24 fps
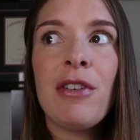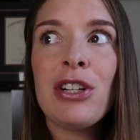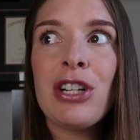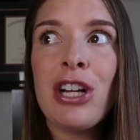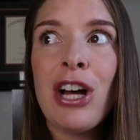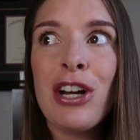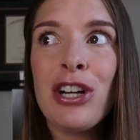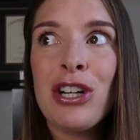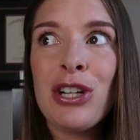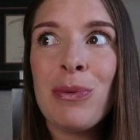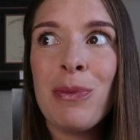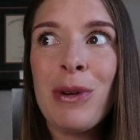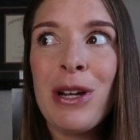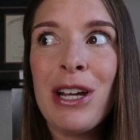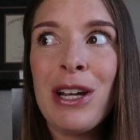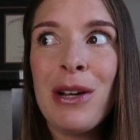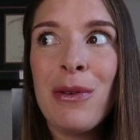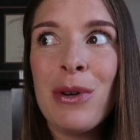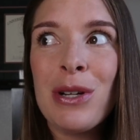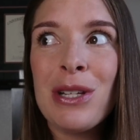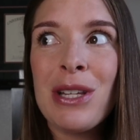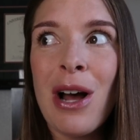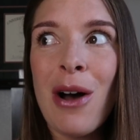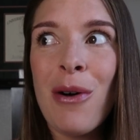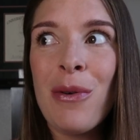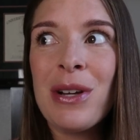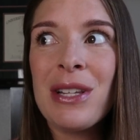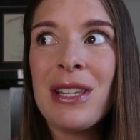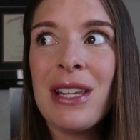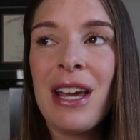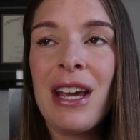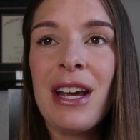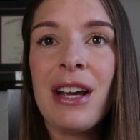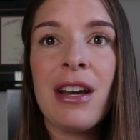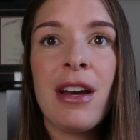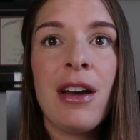touched me. He was always
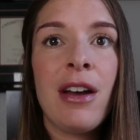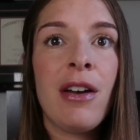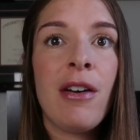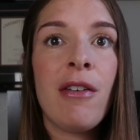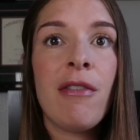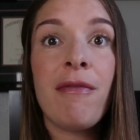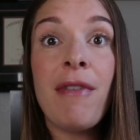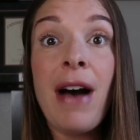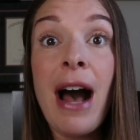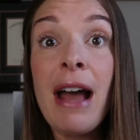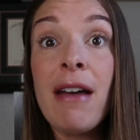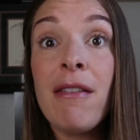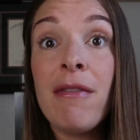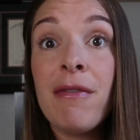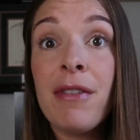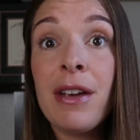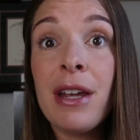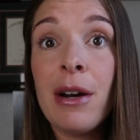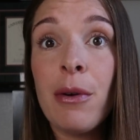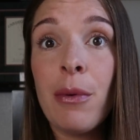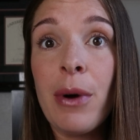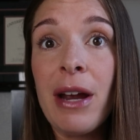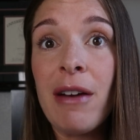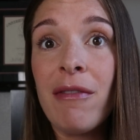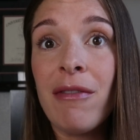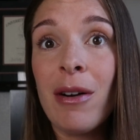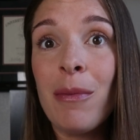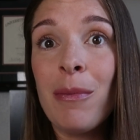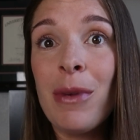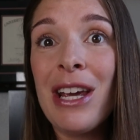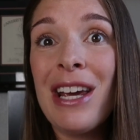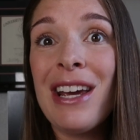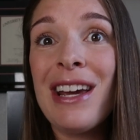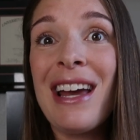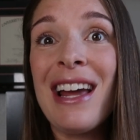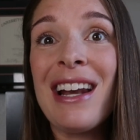like 5 feet away from
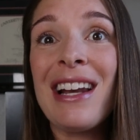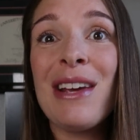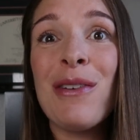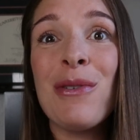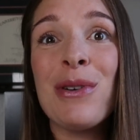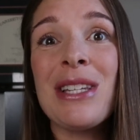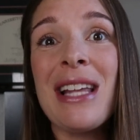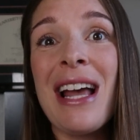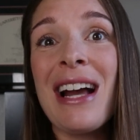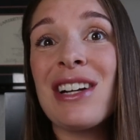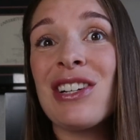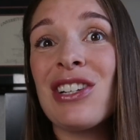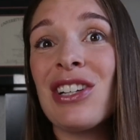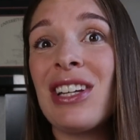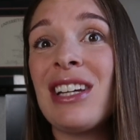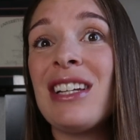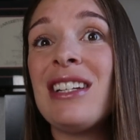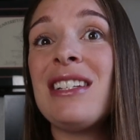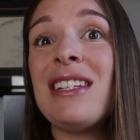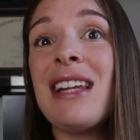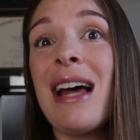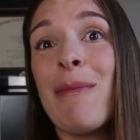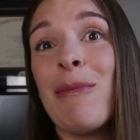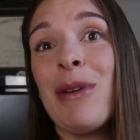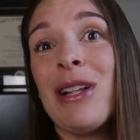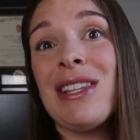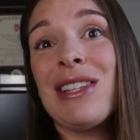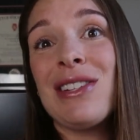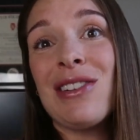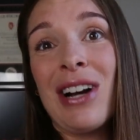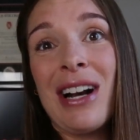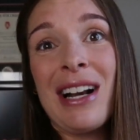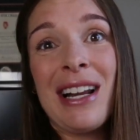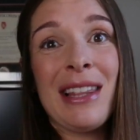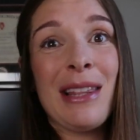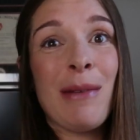me, and he was actually
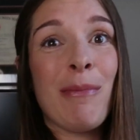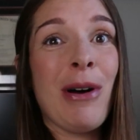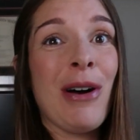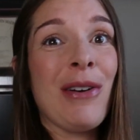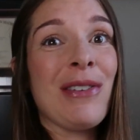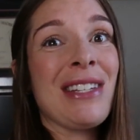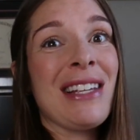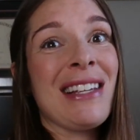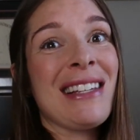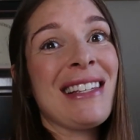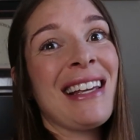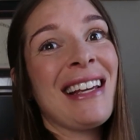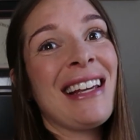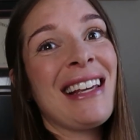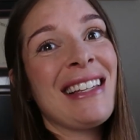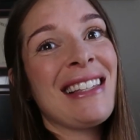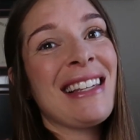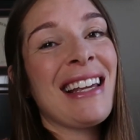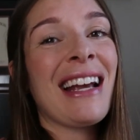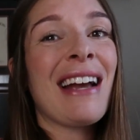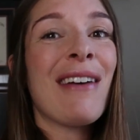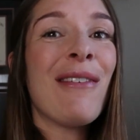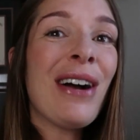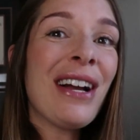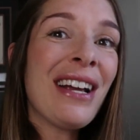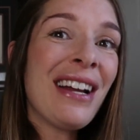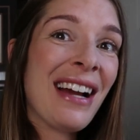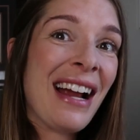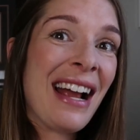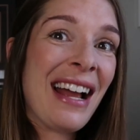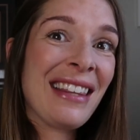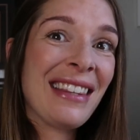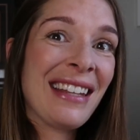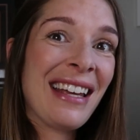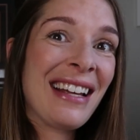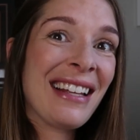demonstrating the poses. Like he's like, I want your
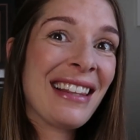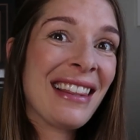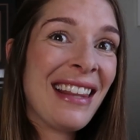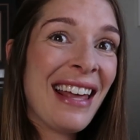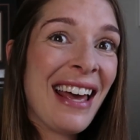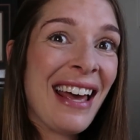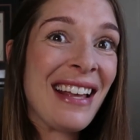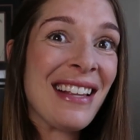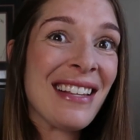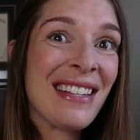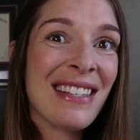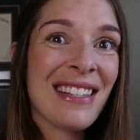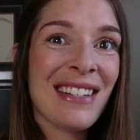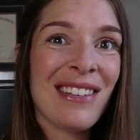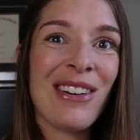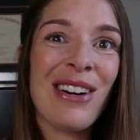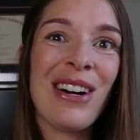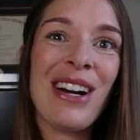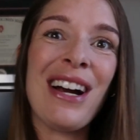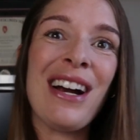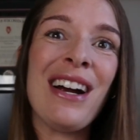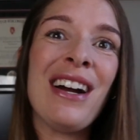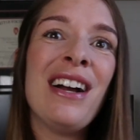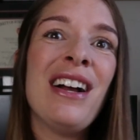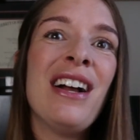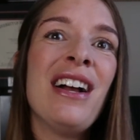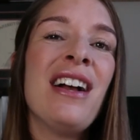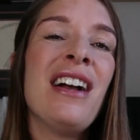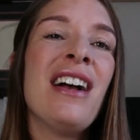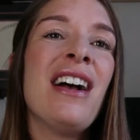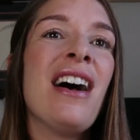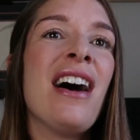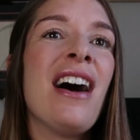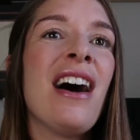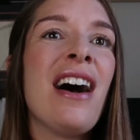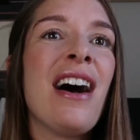hand like this, or,
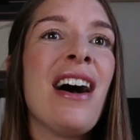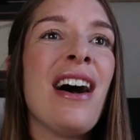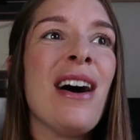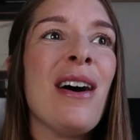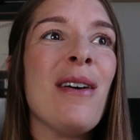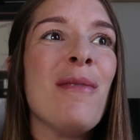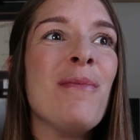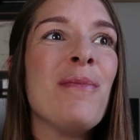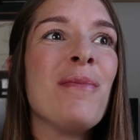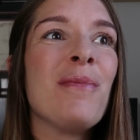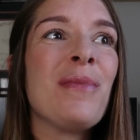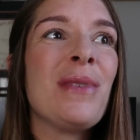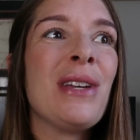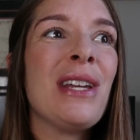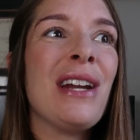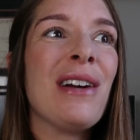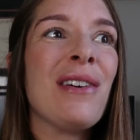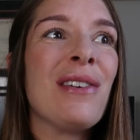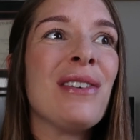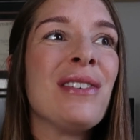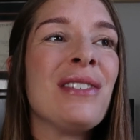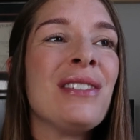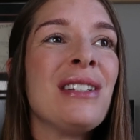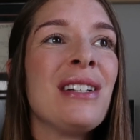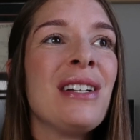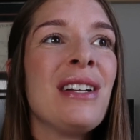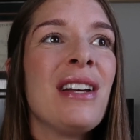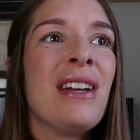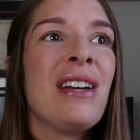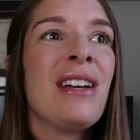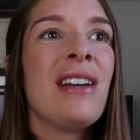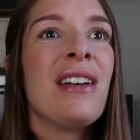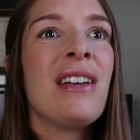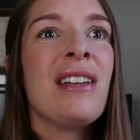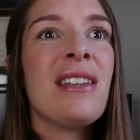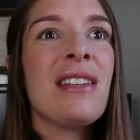you know,
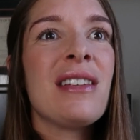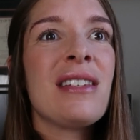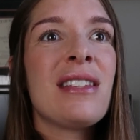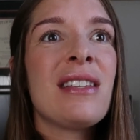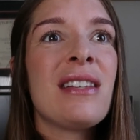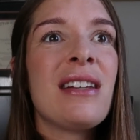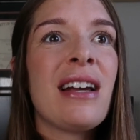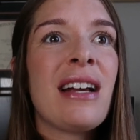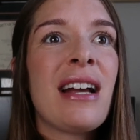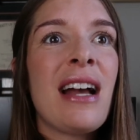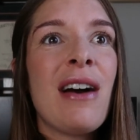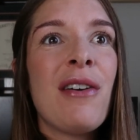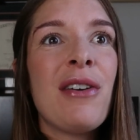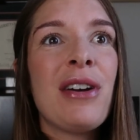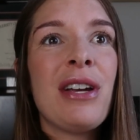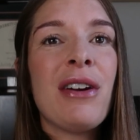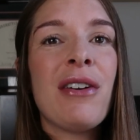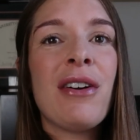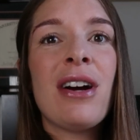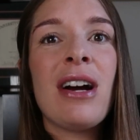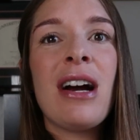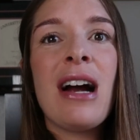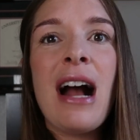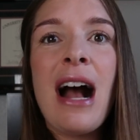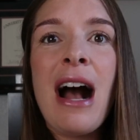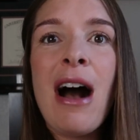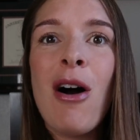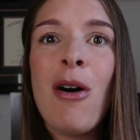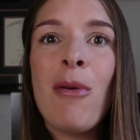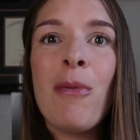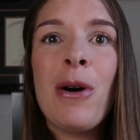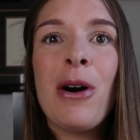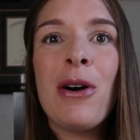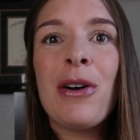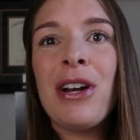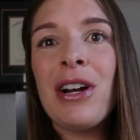stick out your
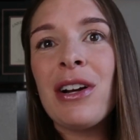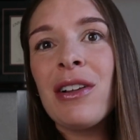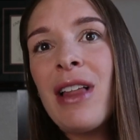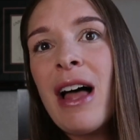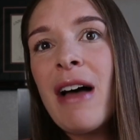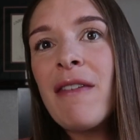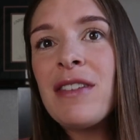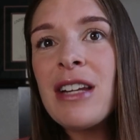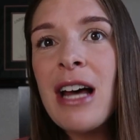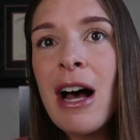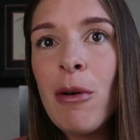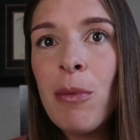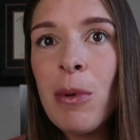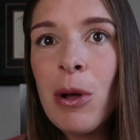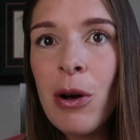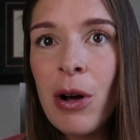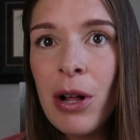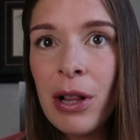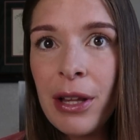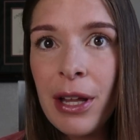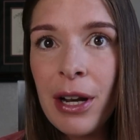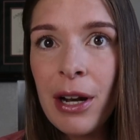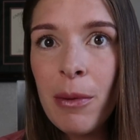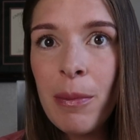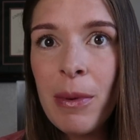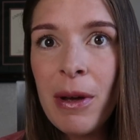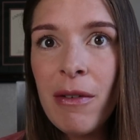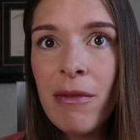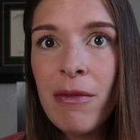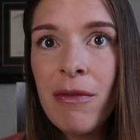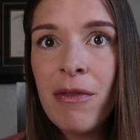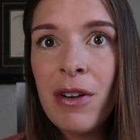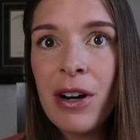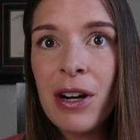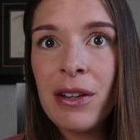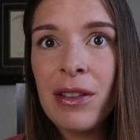elbow, your left elbow a little
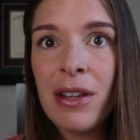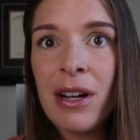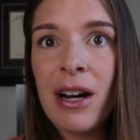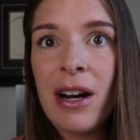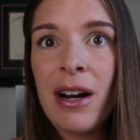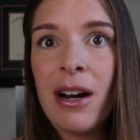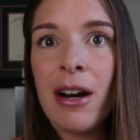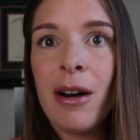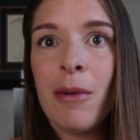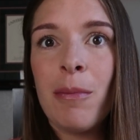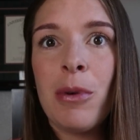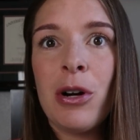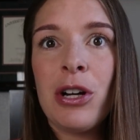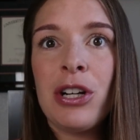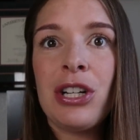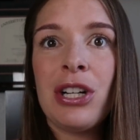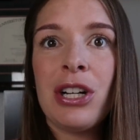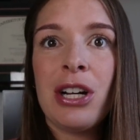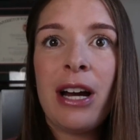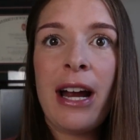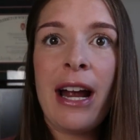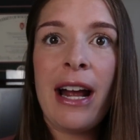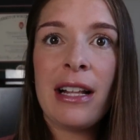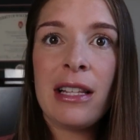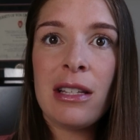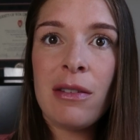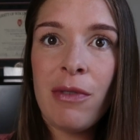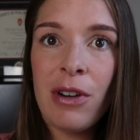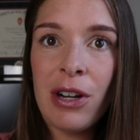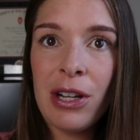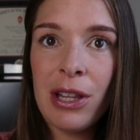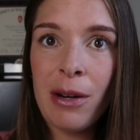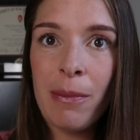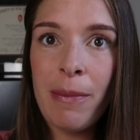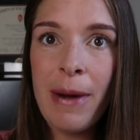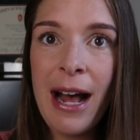bit further, or push your hands
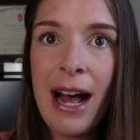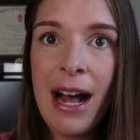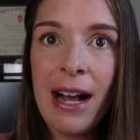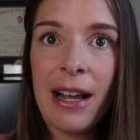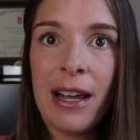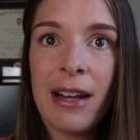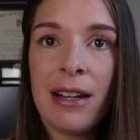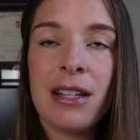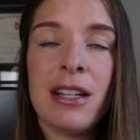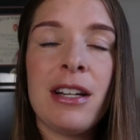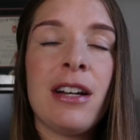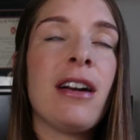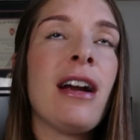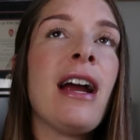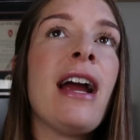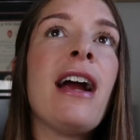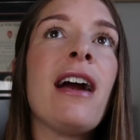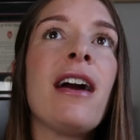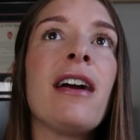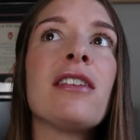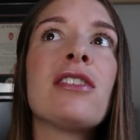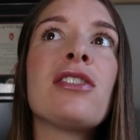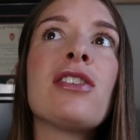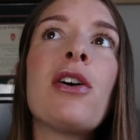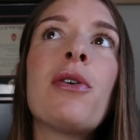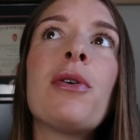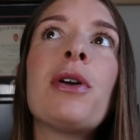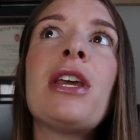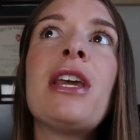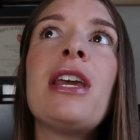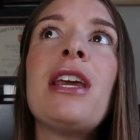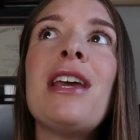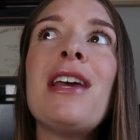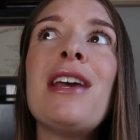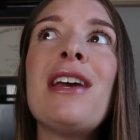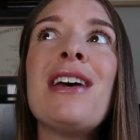further back into your hair. So
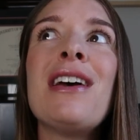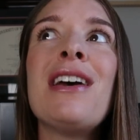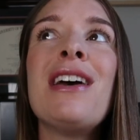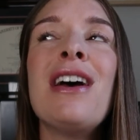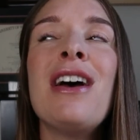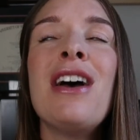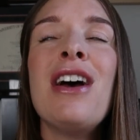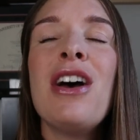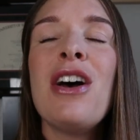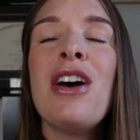he,